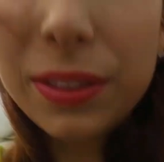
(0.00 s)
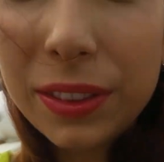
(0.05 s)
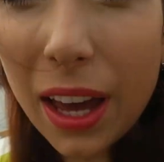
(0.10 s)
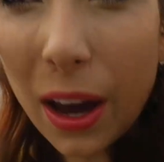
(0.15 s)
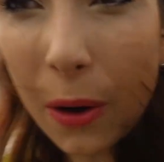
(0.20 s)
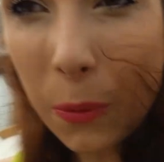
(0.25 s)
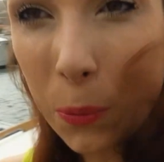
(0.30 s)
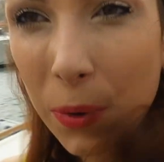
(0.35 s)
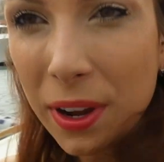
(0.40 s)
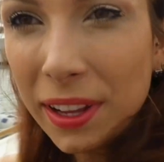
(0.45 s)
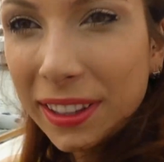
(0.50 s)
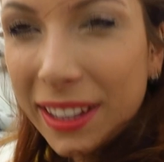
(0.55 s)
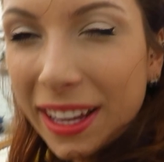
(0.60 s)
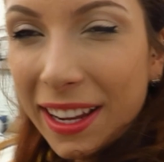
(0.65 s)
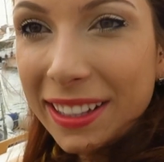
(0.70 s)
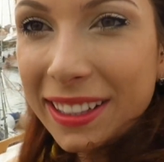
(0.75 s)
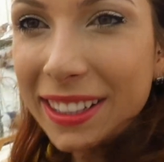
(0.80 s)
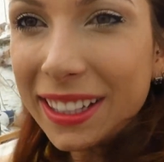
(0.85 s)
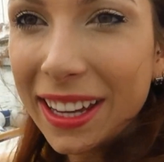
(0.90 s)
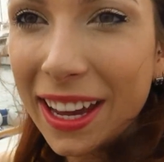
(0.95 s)
That wind
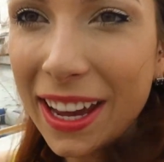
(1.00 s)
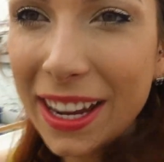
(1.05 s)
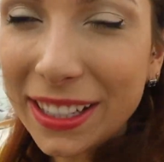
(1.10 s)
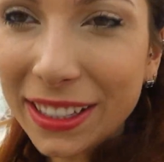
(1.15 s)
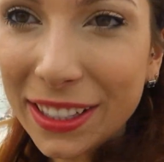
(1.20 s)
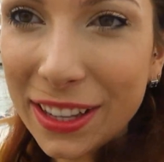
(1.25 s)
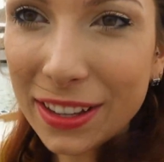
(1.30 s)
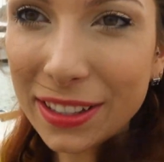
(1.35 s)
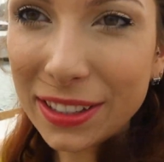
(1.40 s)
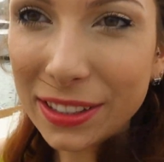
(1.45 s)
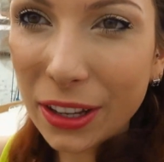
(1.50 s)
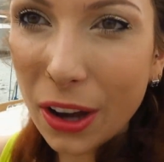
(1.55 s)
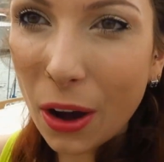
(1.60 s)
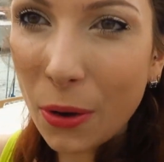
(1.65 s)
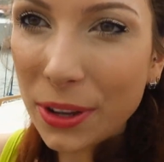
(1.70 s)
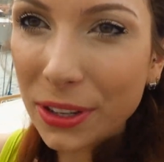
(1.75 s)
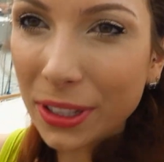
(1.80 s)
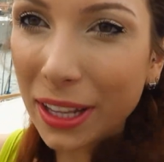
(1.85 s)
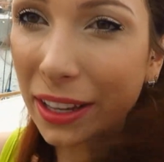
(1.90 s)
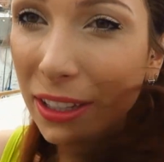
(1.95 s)
indicator is
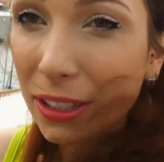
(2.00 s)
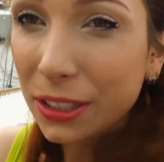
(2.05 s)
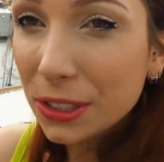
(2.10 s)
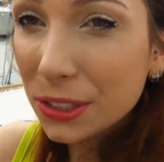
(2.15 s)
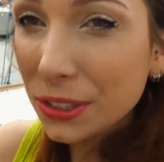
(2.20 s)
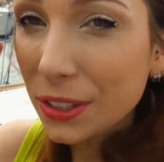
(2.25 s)
going like